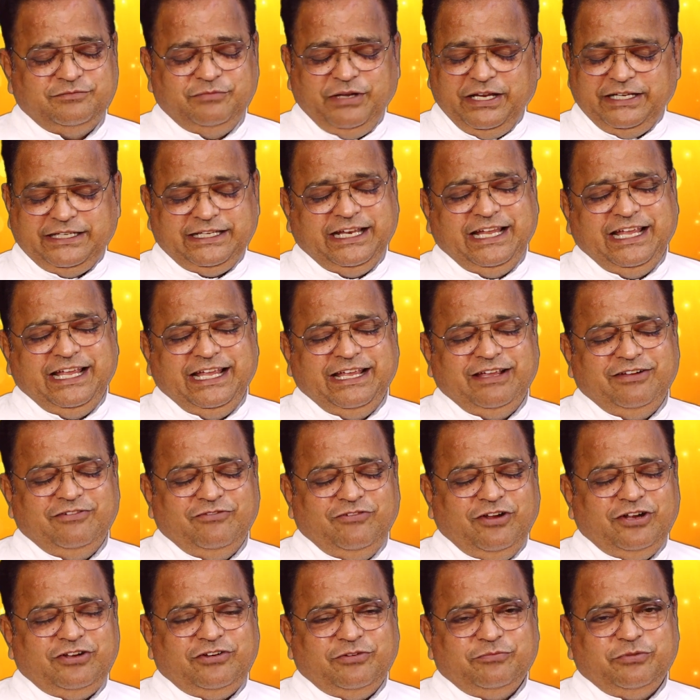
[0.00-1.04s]
But
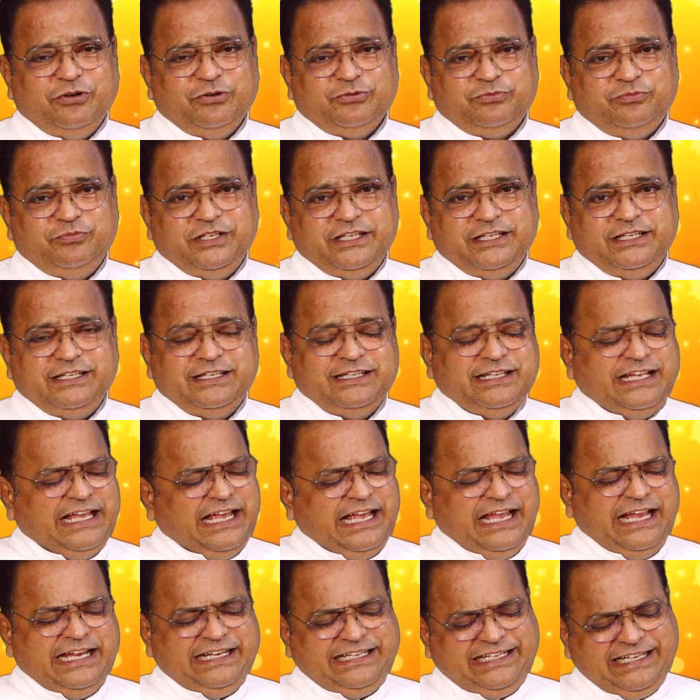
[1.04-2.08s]
what about me?
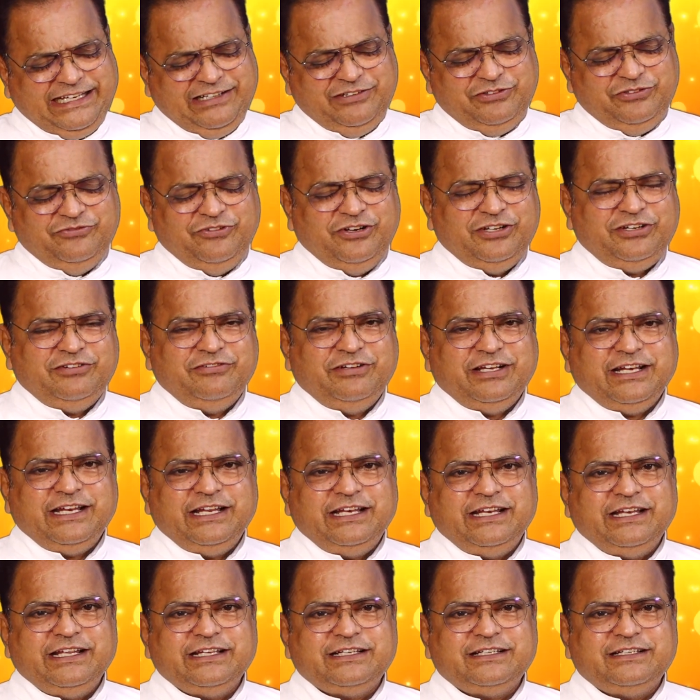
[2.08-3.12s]
I can do whatever
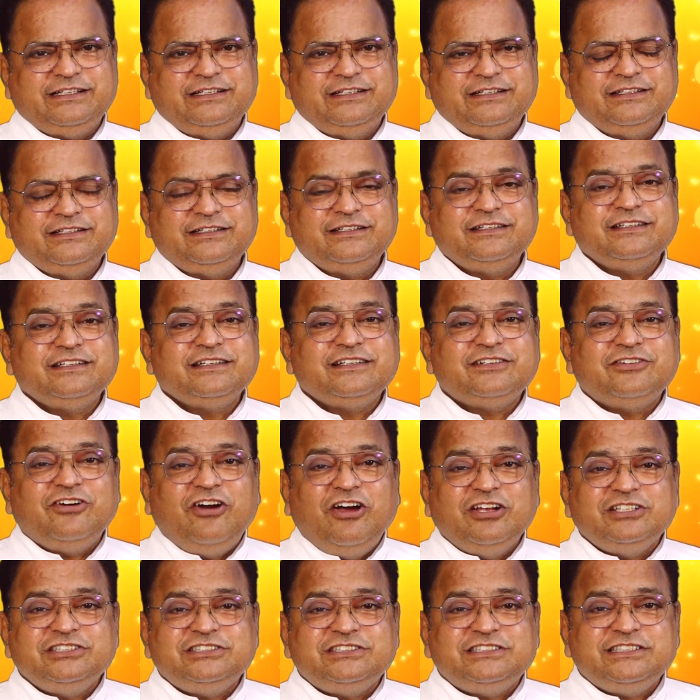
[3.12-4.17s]
I like.
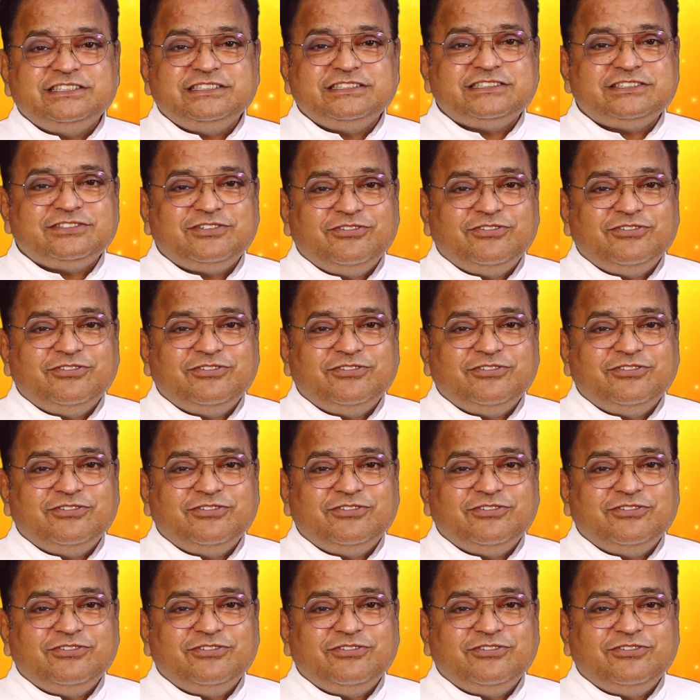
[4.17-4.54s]
Conscience